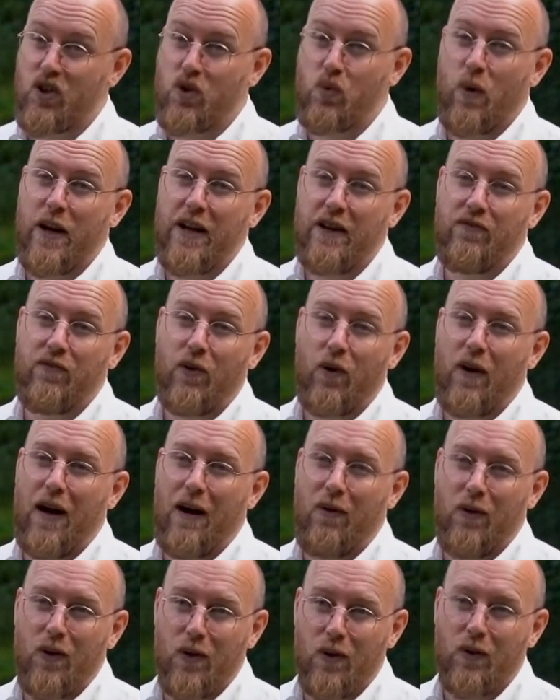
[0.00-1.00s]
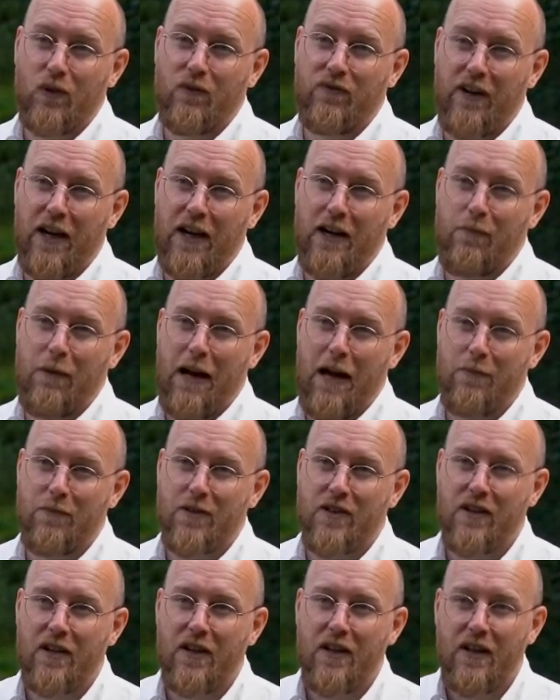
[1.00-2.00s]
24 hour old fire
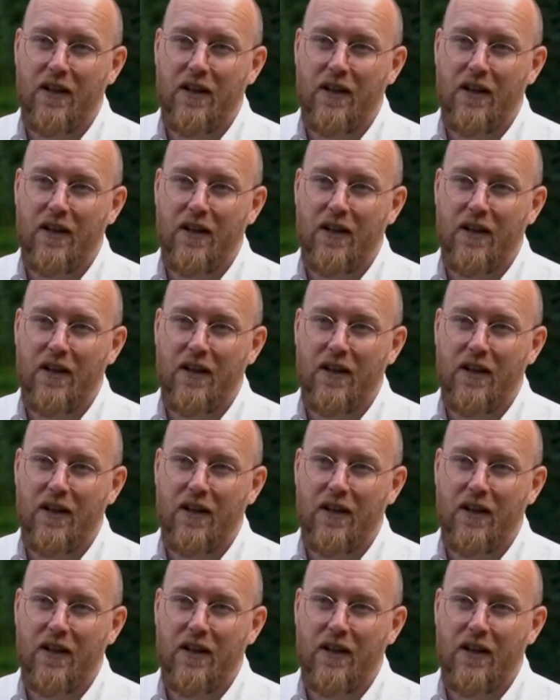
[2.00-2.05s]
maps.